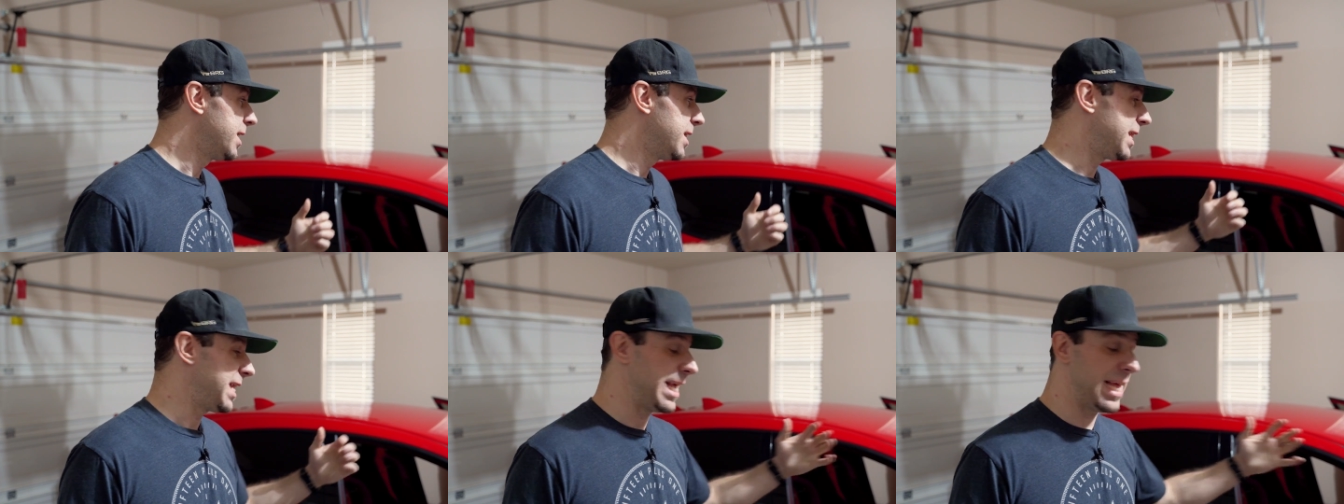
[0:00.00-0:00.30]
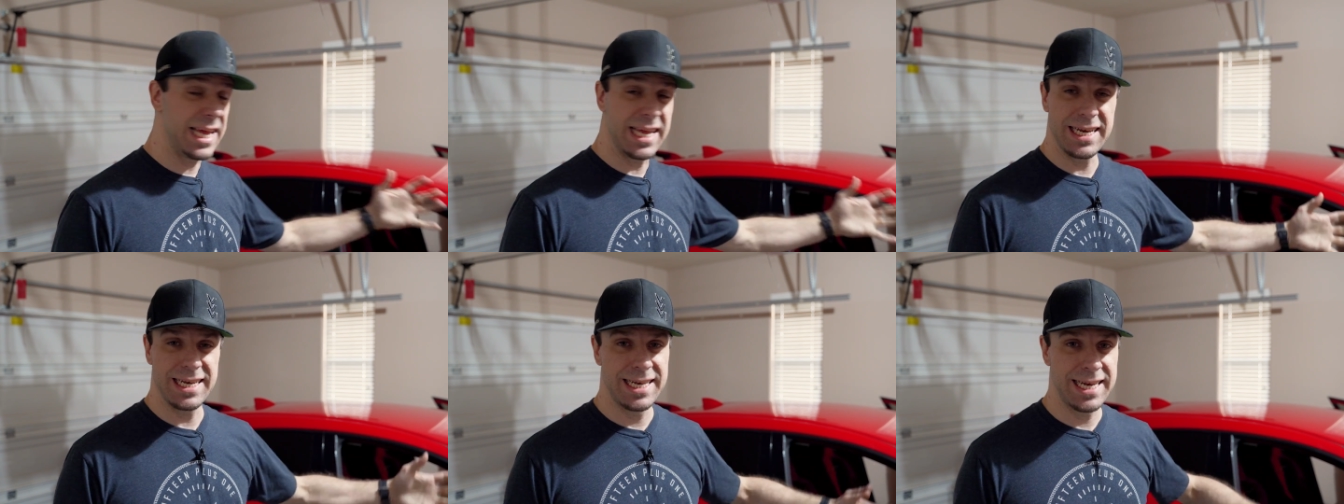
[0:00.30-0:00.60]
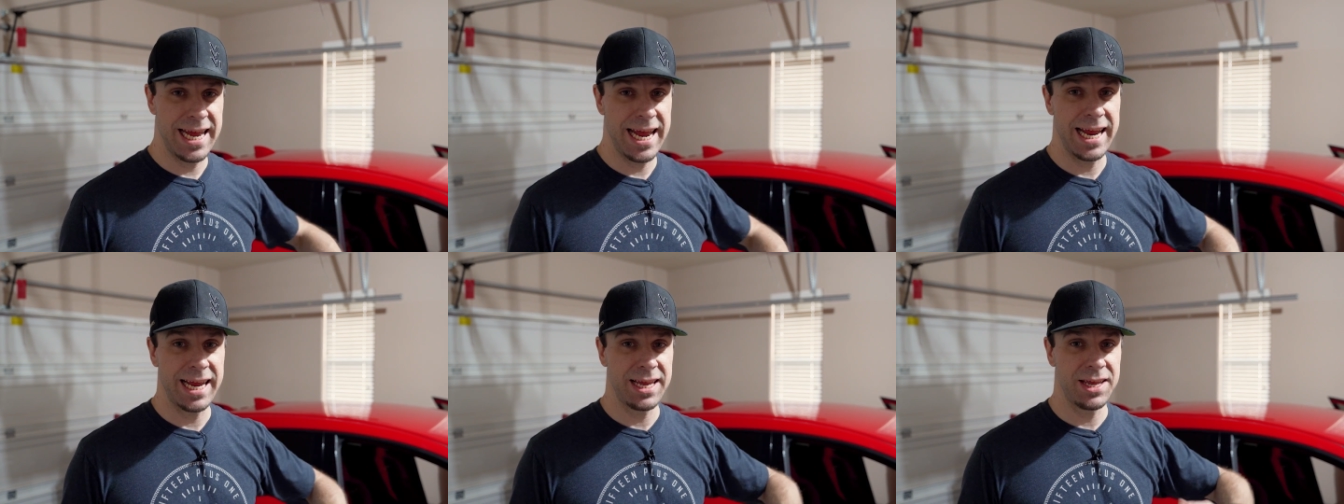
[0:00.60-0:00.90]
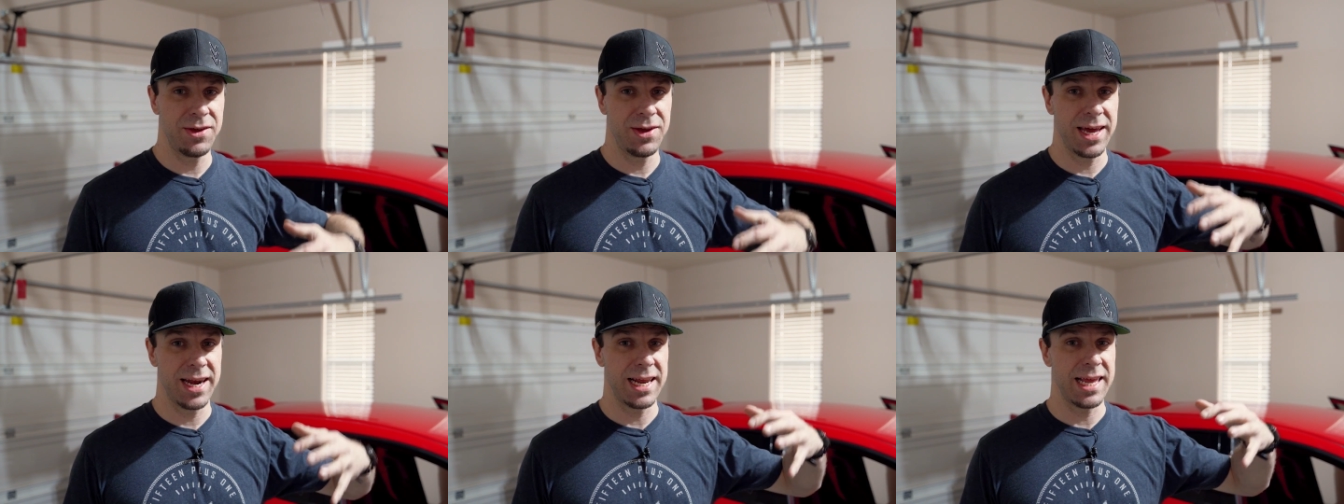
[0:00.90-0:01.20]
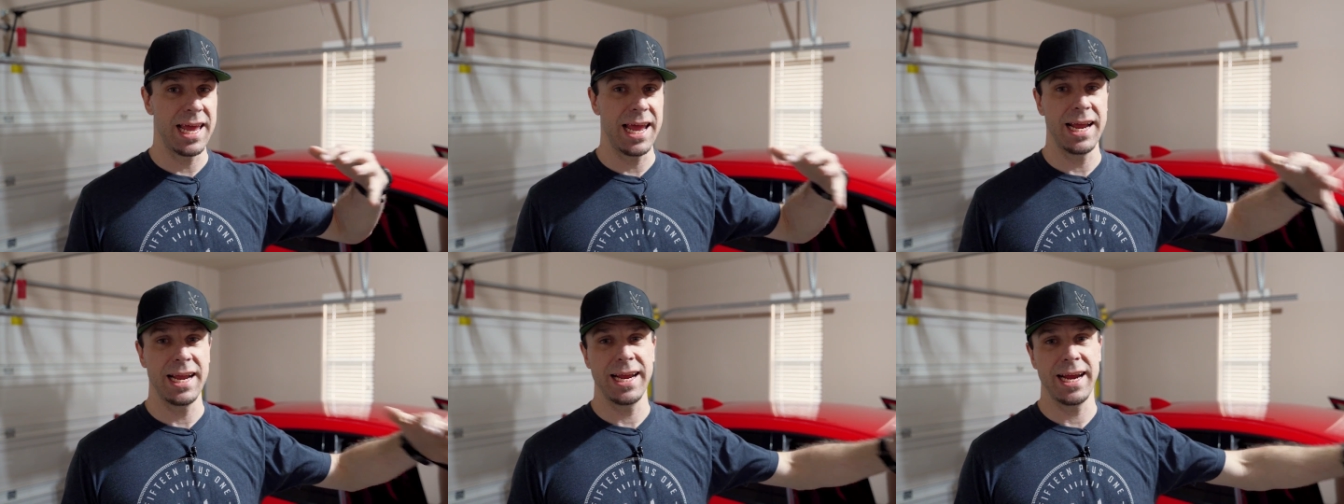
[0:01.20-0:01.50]
the intake, you gotta
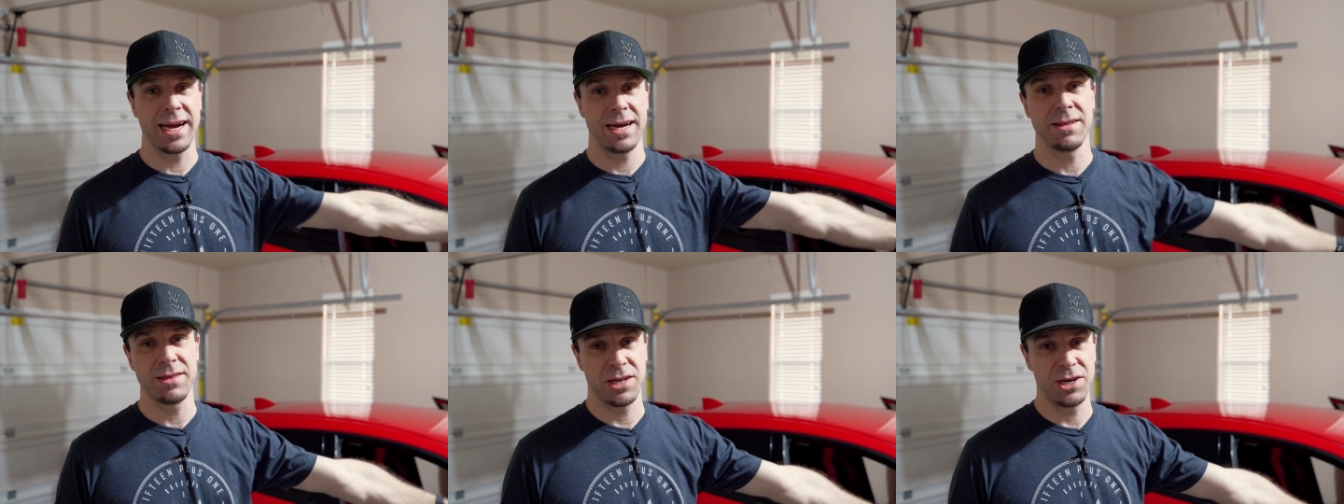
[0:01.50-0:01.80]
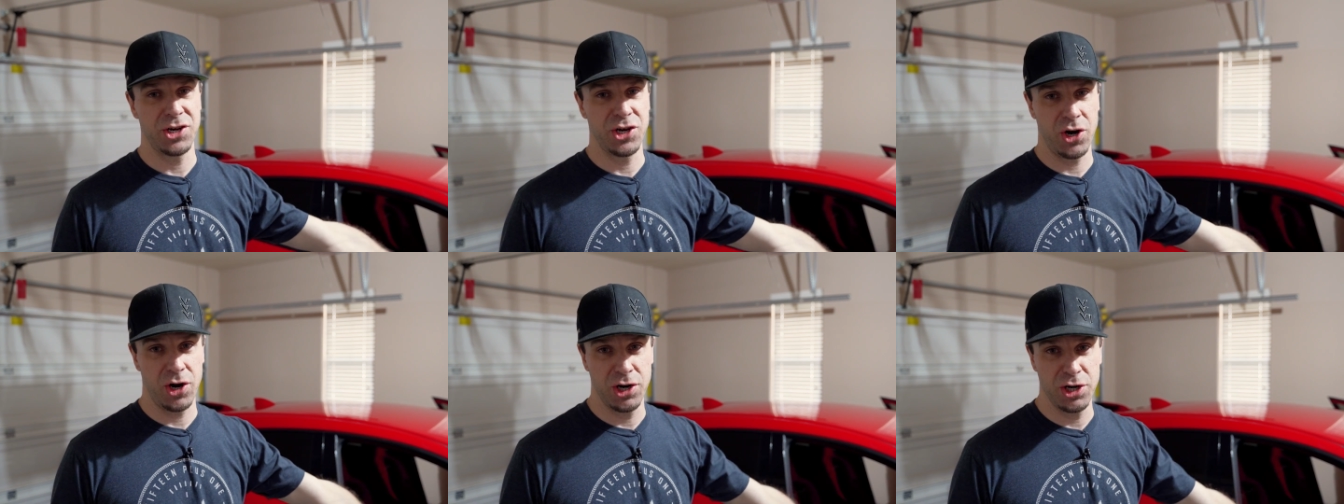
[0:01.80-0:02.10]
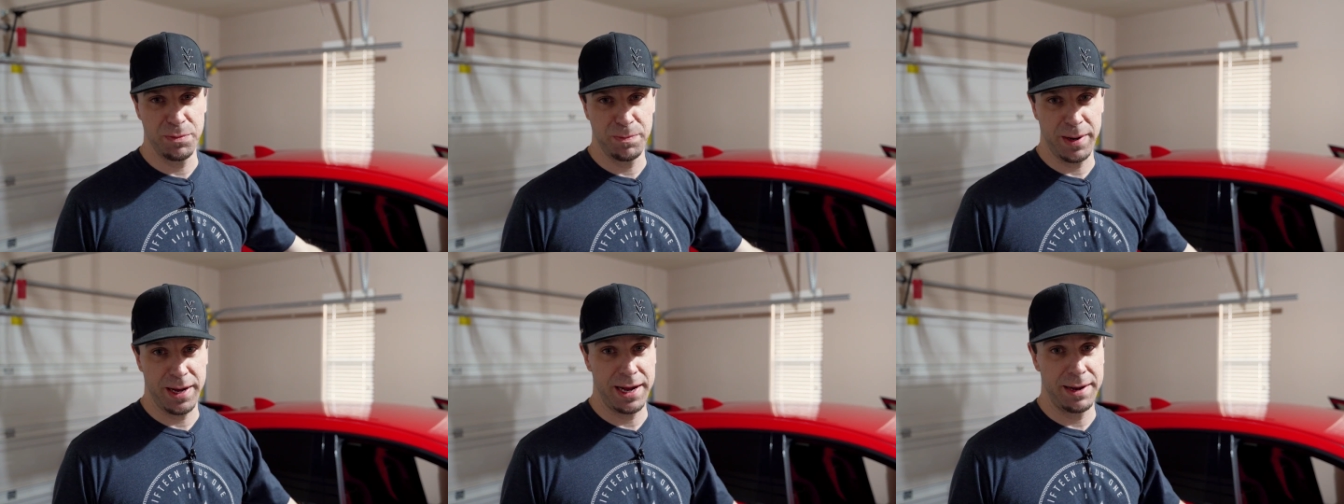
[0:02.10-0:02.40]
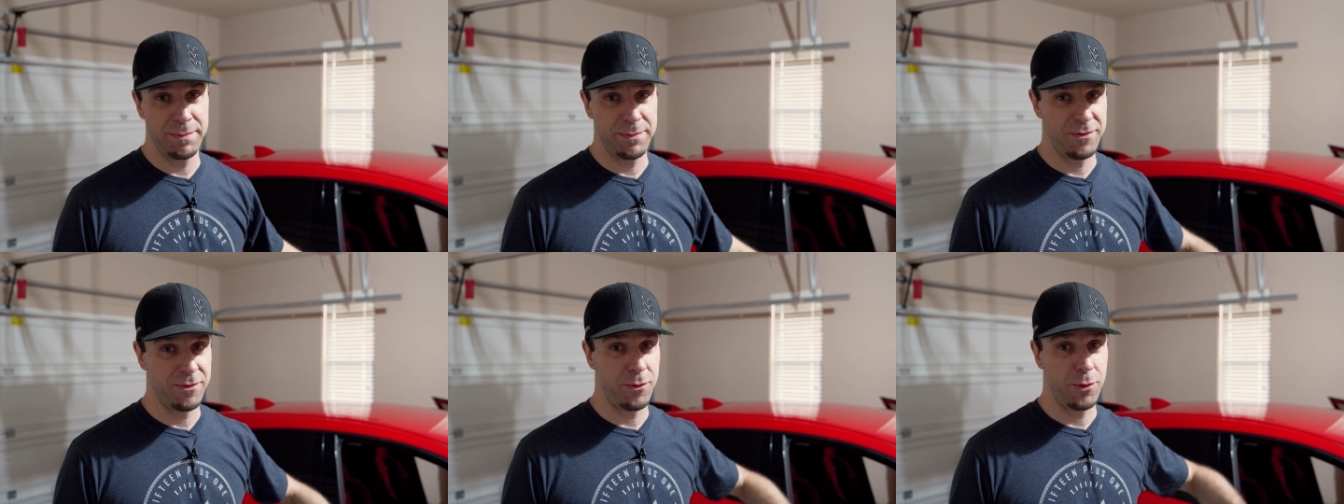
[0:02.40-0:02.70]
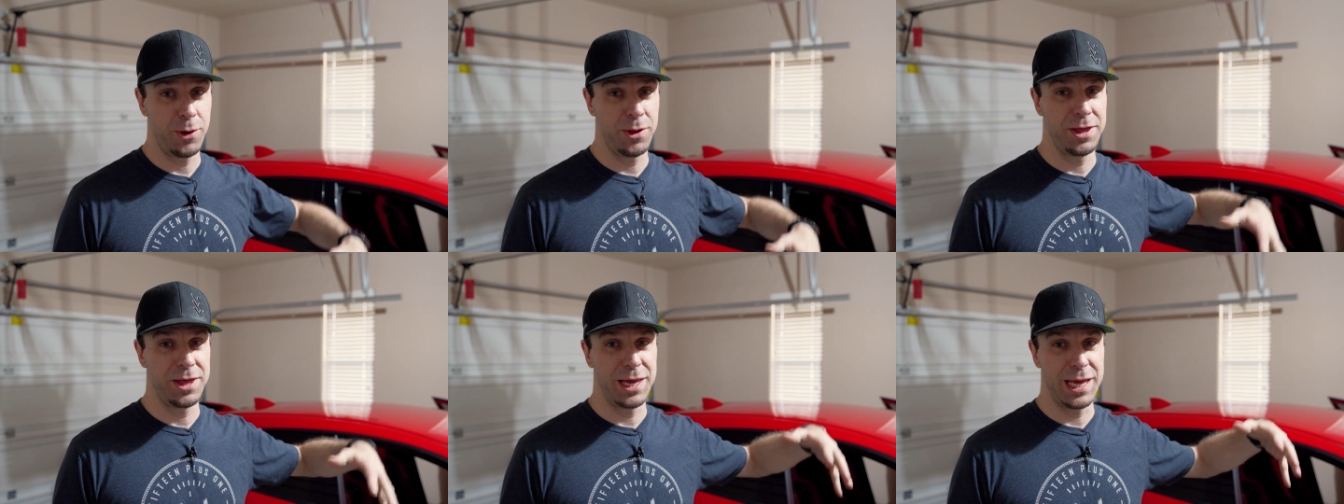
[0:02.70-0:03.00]
yank out the charge pipe
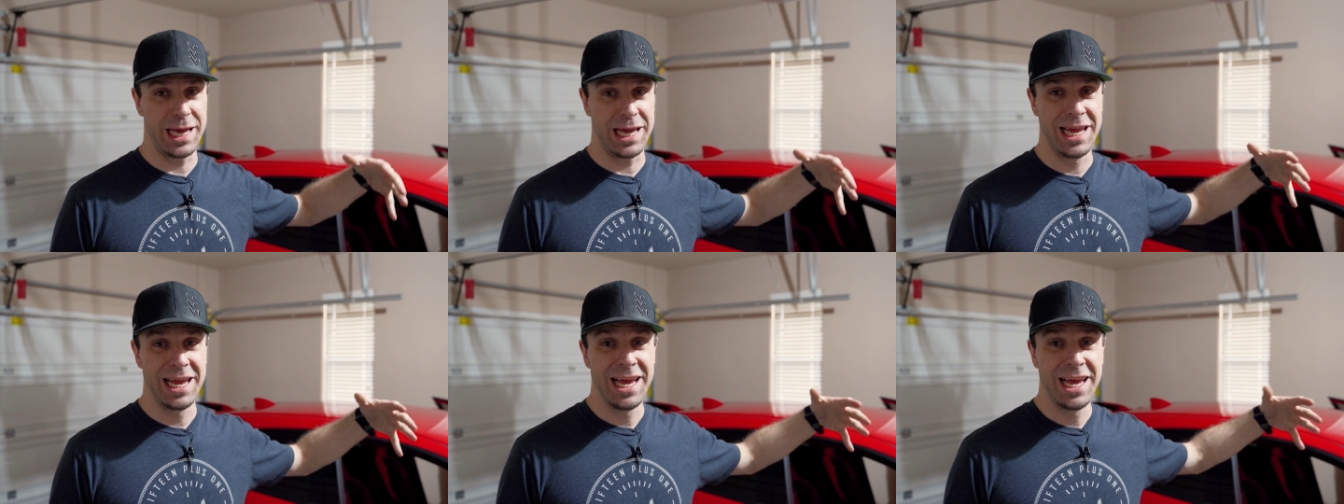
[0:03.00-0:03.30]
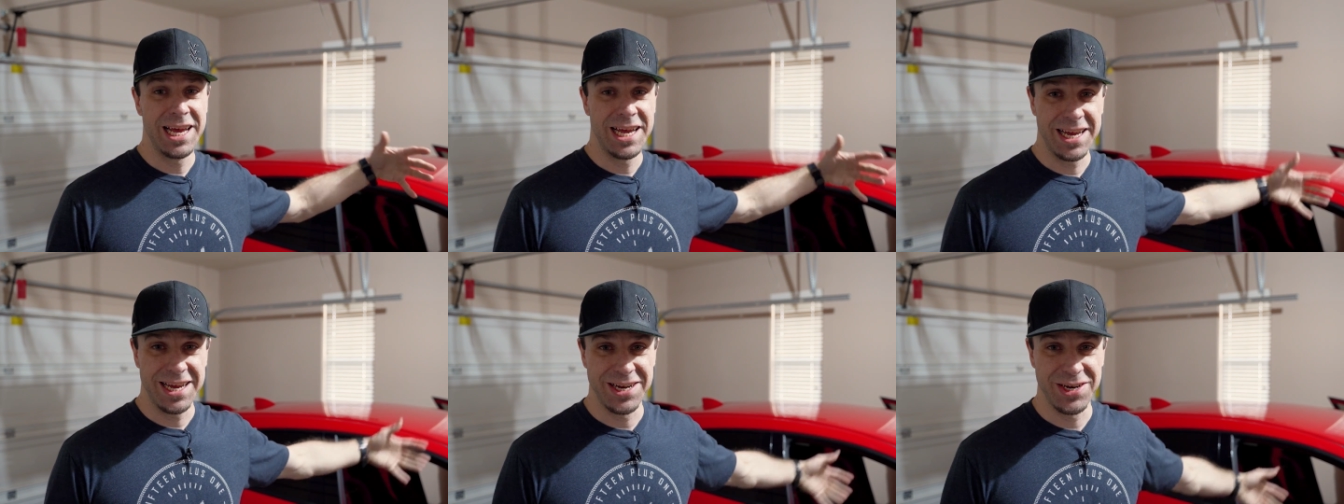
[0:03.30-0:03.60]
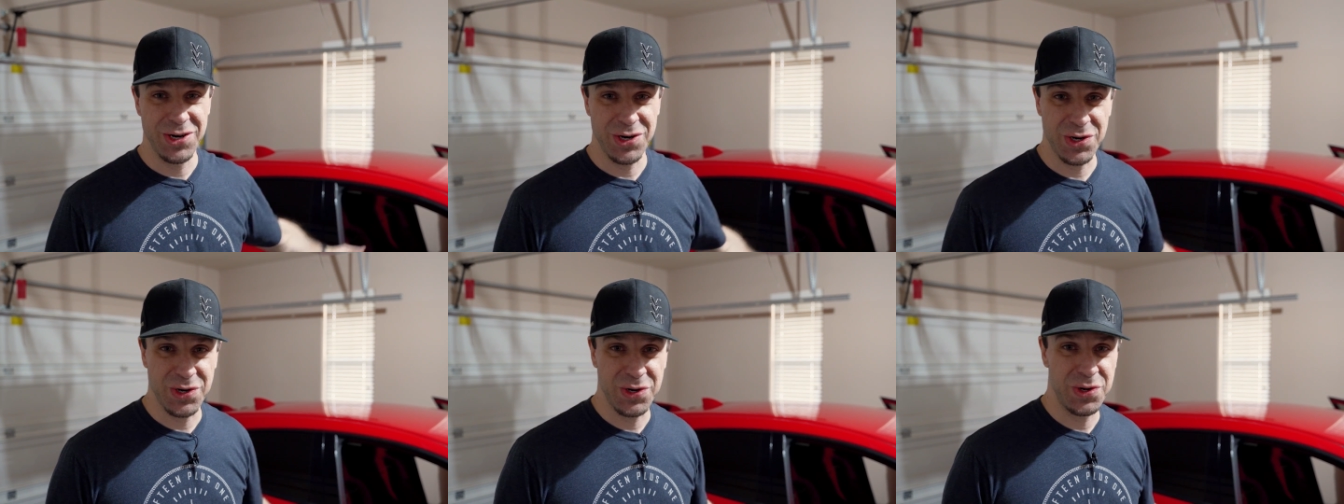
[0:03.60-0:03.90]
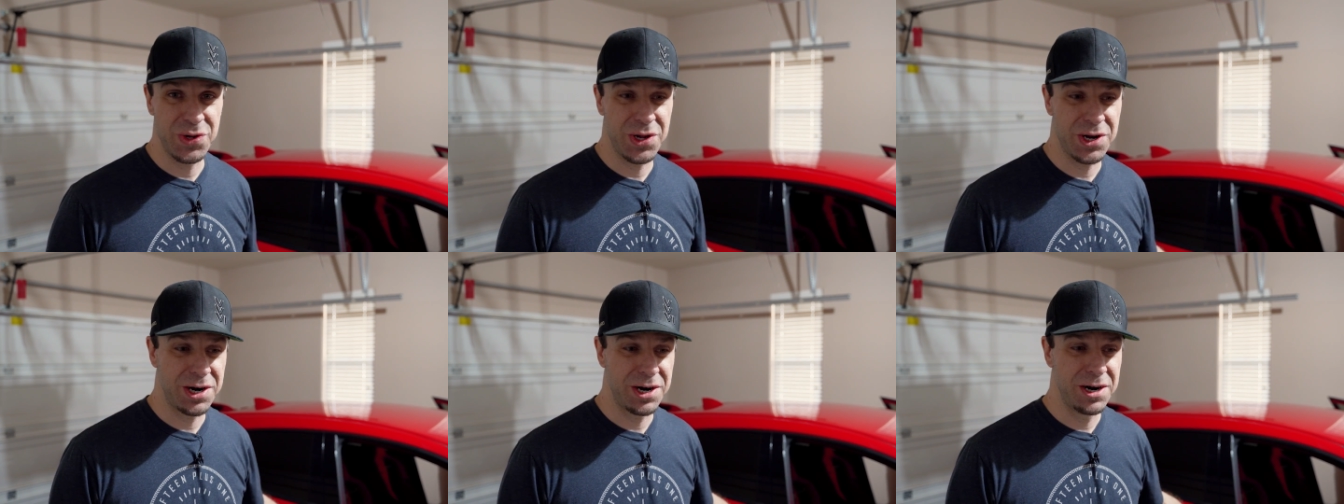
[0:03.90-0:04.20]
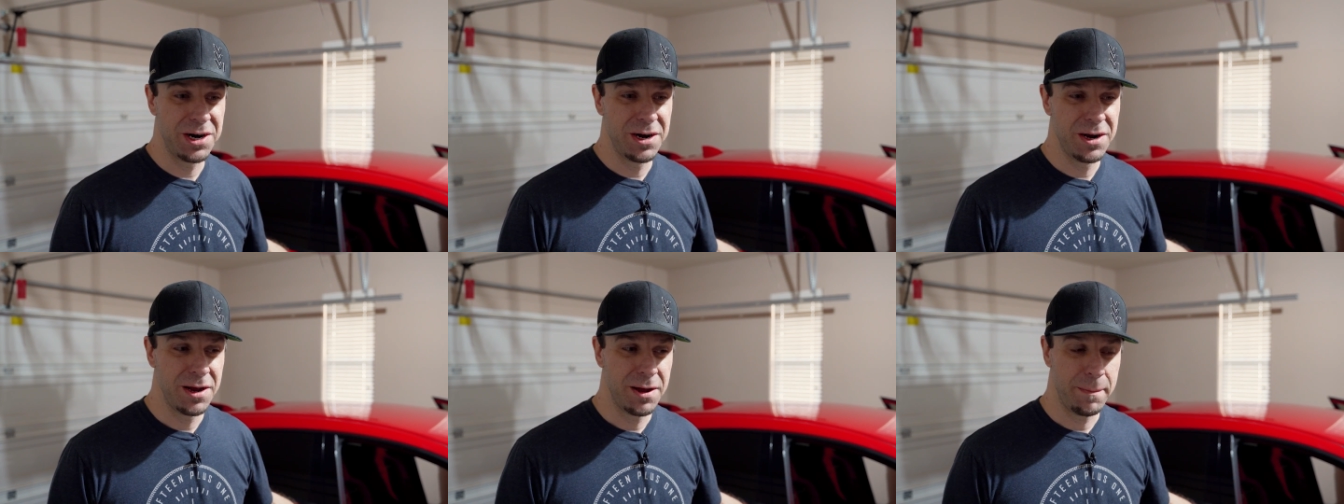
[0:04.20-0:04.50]
for the
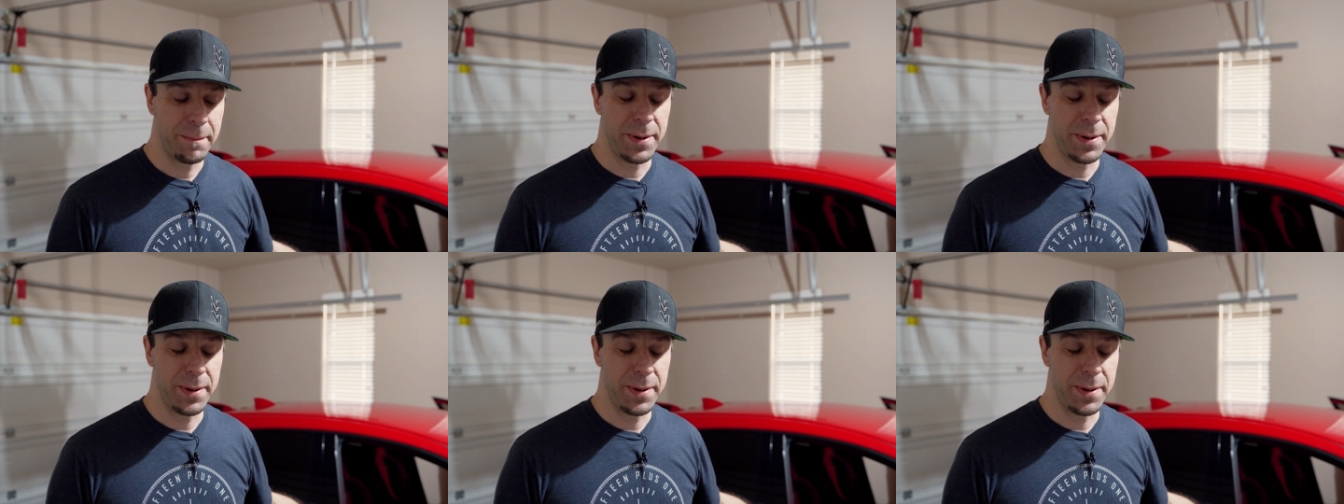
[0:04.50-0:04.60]
intercooler,